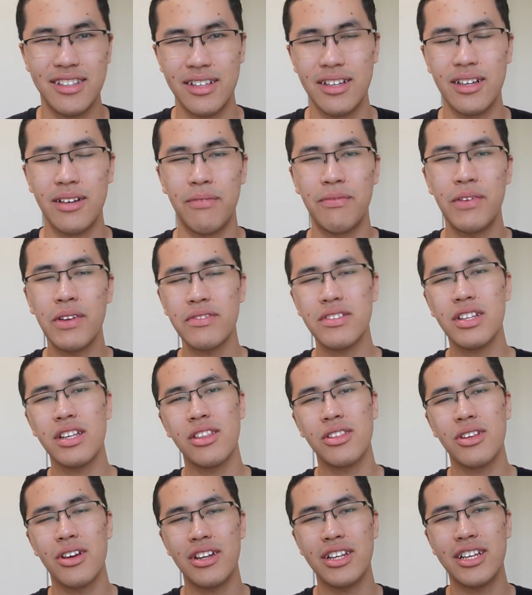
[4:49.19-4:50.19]
the
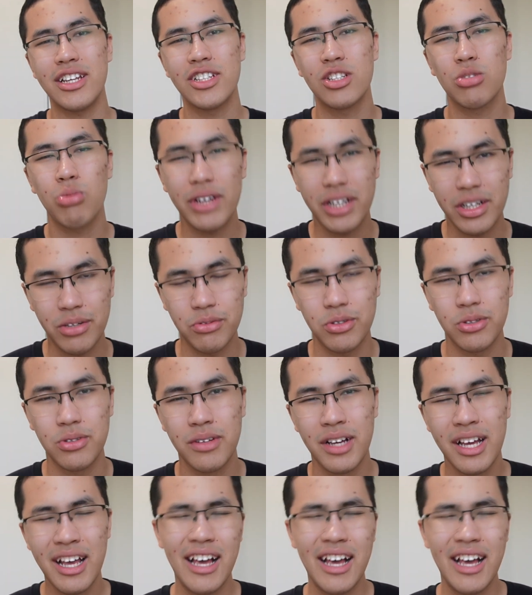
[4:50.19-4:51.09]
50-30-20 rule.